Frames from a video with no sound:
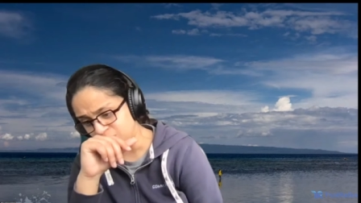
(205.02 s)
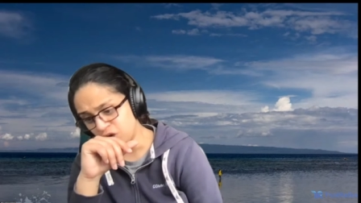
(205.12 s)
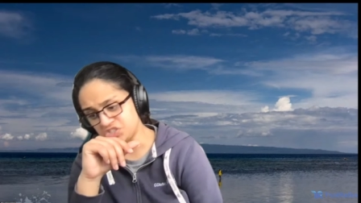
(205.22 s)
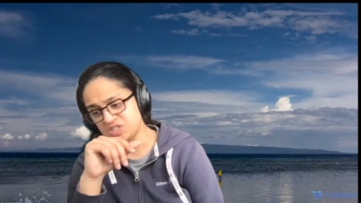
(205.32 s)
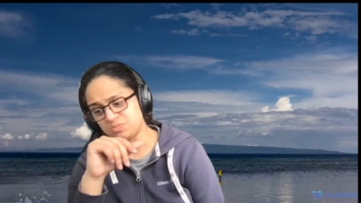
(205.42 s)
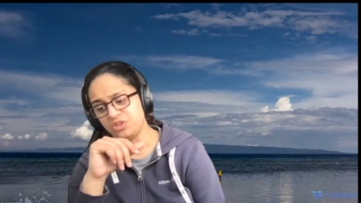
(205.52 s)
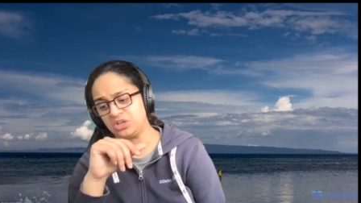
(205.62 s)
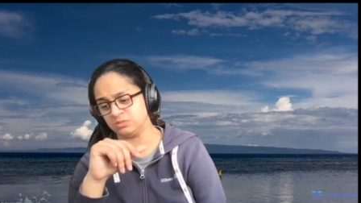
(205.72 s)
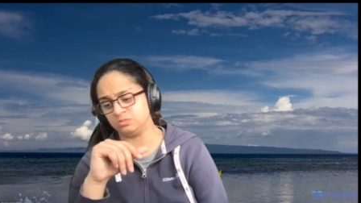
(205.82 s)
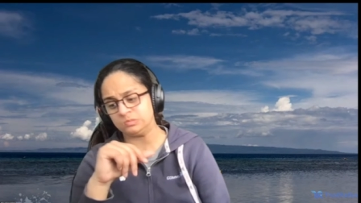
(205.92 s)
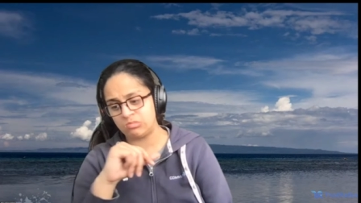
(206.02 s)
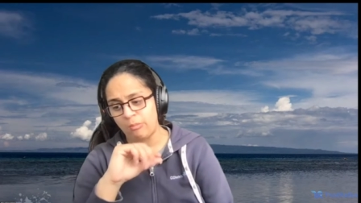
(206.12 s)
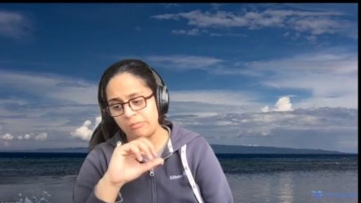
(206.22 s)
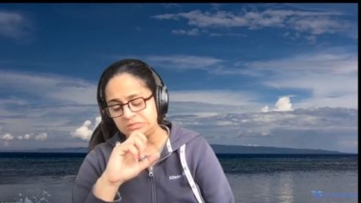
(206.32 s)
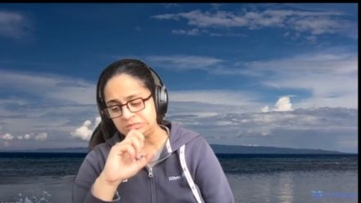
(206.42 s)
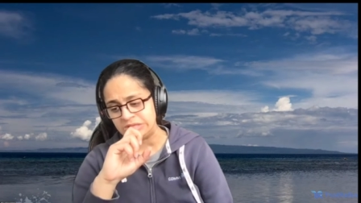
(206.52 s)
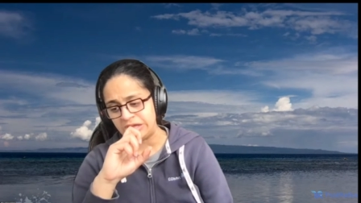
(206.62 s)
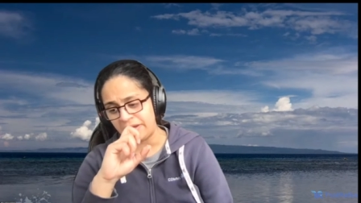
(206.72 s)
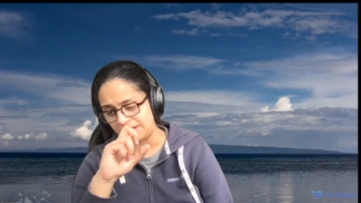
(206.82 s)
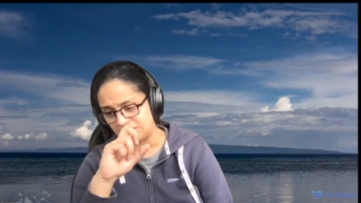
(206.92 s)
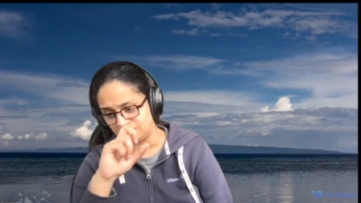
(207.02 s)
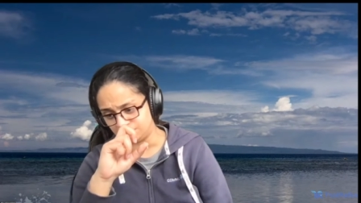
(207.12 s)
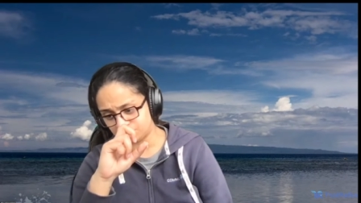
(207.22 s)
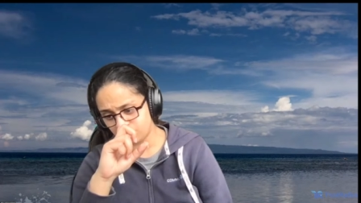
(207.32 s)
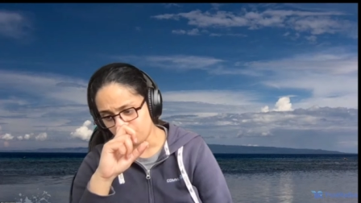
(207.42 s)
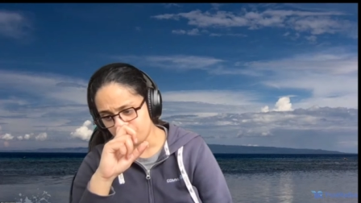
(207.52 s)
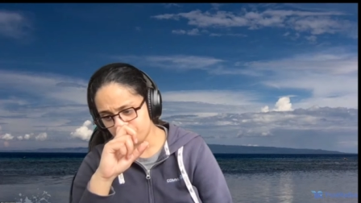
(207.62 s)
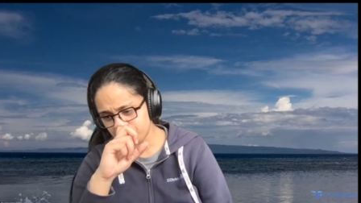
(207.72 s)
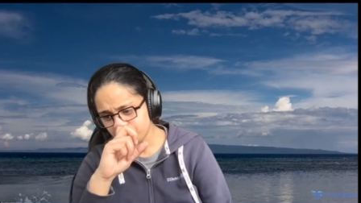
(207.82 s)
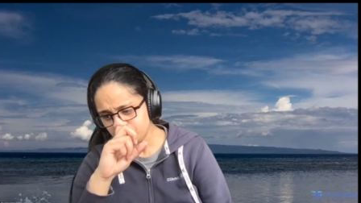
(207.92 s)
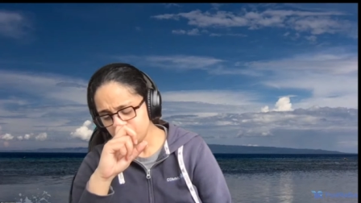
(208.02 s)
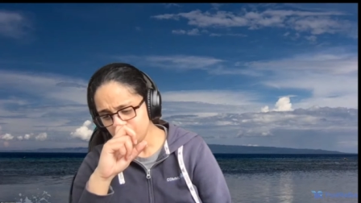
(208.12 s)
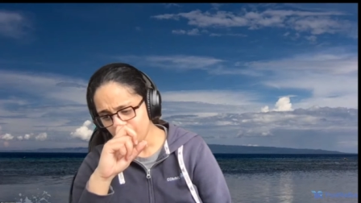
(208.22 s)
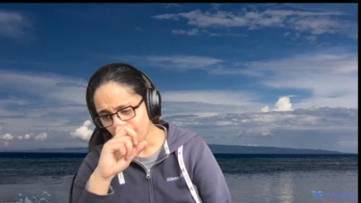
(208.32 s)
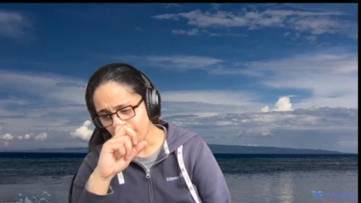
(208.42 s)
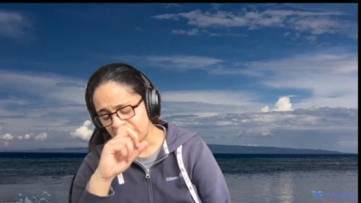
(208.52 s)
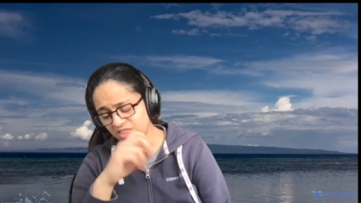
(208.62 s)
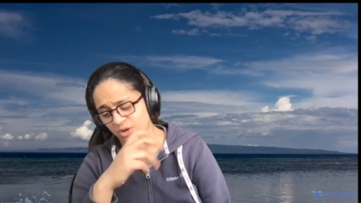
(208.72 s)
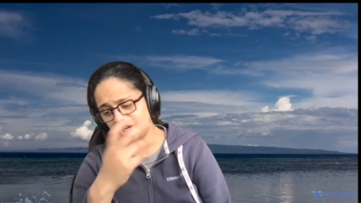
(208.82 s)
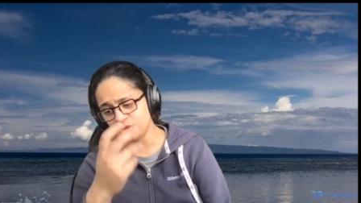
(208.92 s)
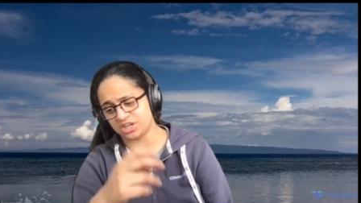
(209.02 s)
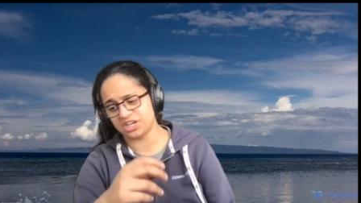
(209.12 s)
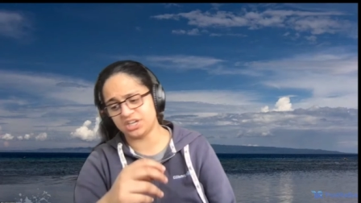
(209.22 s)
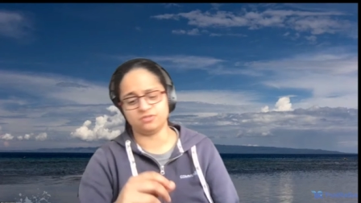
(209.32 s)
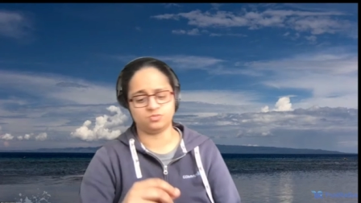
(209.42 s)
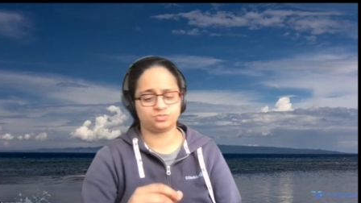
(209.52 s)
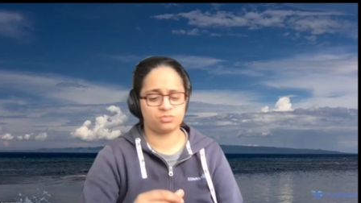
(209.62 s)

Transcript: Process builder. Um, though I know they're kind of